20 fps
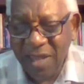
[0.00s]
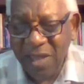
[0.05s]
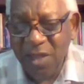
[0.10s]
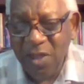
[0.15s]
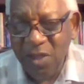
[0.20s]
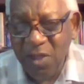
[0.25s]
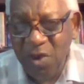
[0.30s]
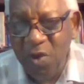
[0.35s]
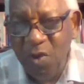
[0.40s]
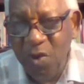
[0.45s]

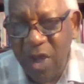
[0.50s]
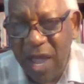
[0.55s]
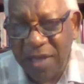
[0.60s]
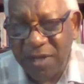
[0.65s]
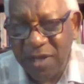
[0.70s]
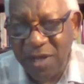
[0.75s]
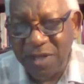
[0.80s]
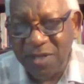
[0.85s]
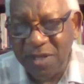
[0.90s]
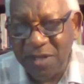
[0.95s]
You
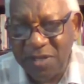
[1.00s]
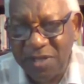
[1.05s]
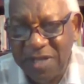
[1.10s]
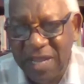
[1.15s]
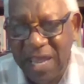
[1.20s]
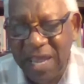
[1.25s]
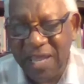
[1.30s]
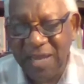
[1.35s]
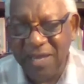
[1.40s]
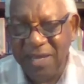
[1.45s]
got to
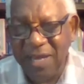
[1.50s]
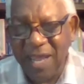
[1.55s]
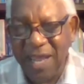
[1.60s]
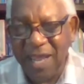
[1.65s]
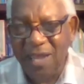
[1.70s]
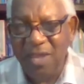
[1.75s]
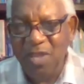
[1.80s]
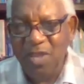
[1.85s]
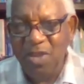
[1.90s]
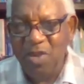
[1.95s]
understand
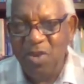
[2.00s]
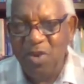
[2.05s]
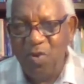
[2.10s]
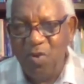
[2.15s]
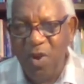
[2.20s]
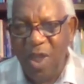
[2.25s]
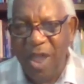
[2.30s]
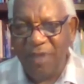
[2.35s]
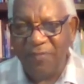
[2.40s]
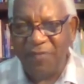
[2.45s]
that
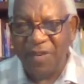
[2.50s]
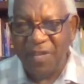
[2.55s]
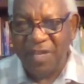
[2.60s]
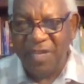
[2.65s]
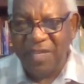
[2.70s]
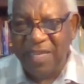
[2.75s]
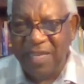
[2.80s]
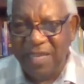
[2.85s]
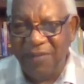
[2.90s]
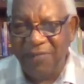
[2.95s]
you have to
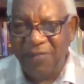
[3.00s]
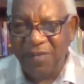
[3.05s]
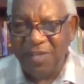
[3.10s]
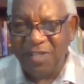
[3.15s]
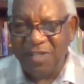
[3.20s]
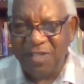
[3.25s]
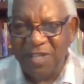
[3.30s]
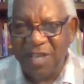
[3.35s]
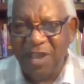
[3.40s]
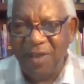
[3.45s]
give
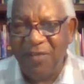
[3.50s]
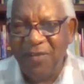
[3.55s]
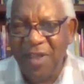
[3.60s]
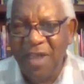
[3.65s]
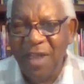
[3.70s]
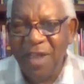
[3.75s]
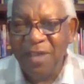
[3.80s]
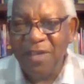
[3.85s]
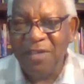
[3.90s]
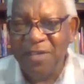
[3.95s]
yourself
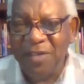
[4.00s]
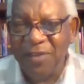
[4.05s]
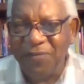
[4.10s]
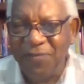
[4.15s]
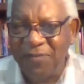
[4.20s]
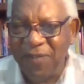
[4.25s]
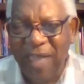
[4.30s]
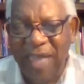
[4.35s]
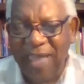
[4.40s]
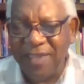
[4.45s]
to
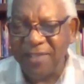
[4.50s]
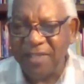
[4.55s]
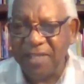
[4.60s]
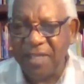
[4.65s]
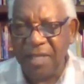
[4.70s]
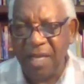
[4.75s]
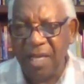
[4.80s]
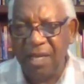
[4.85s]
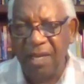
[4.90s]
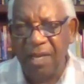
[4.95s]

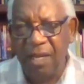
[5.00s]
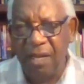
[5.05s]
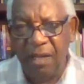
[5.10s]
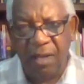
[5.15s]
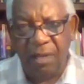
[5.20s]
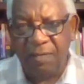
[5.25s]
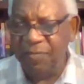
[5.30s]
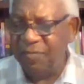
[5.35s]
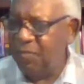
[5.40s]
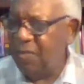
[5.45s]
fasting. And
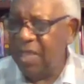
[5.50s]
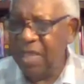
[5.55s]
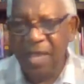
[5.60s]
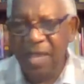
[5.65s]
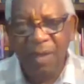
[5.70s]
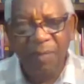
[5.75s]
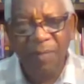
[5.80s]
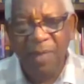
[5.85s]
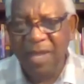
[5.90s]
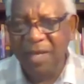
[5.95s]
look,
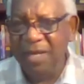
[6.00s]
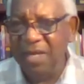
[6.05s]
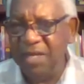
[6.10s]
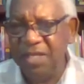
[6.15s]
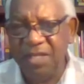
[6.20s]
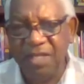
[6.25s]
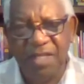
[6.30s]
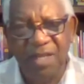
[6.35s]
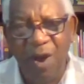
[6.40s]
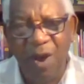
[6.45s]
man,
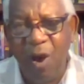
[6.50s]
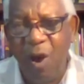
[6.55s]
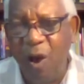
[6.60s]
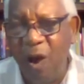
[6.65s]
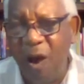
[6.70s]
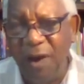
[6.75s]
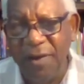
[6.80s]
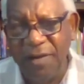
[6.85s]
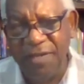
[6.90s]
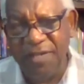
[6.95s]
this is the
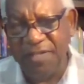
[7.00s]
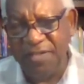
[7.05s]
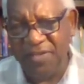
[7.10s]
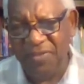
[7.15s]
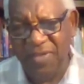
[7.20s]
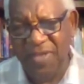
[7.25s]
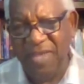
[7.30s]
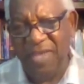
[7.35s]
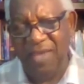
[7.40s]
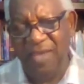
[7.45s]
hardest
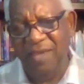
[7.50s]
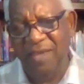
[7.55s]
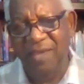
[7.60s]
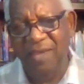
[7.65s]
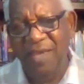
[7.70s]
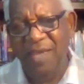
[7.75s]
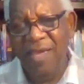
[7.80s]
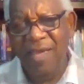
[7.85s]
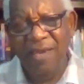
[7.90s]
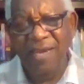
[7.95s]
thing
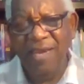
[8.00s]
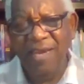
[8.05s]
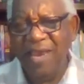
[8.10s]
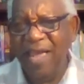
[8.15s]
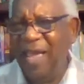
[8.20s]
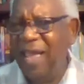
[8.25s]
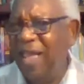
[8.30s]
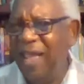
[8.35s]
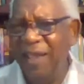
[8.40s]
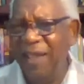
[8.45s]
that
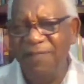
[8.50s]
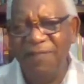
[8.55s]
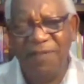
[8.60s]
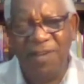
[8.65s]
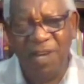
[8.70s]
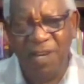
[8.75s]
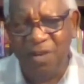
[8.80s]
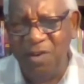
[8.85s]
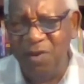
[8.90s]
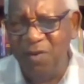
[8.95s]
I have
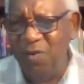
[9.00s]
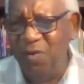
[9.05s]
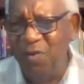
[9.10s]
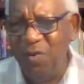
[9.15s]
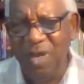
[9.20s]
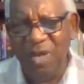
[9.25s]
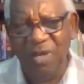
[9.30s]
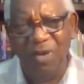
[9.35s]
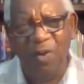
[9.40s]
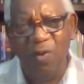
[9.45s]
to
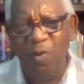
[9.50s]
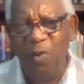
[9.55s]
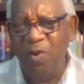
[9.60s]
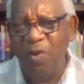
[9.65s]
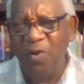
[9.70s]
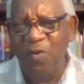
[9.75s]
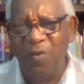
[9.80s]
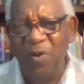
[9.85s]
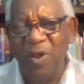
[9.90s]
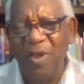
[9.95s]
do in the
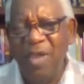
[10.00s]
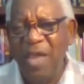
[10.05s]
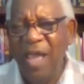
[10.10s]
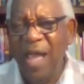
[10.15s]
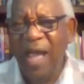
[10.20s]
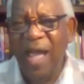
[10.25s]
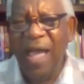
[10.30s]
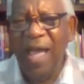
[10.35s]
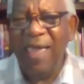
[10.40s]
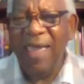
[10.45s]
world of God.
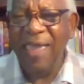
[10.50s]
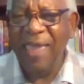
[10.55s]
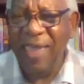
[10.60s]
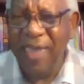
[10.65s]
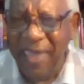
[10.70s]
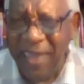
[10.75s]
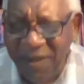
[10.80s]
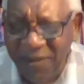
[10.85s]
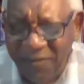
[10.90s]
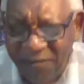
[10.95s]
I
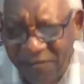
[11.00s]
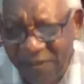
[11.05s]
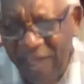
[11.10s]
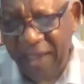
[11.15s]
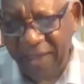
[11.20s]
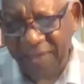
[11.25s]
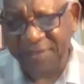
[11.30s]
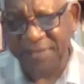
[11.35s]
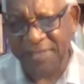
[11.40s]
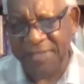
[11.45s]
hate
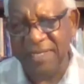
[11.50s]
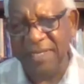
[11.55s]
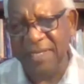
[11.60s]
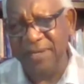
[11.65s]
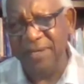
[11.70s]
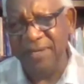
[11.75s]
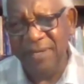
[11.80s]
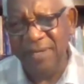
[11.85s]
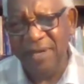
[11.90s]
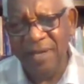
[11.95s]
fasting.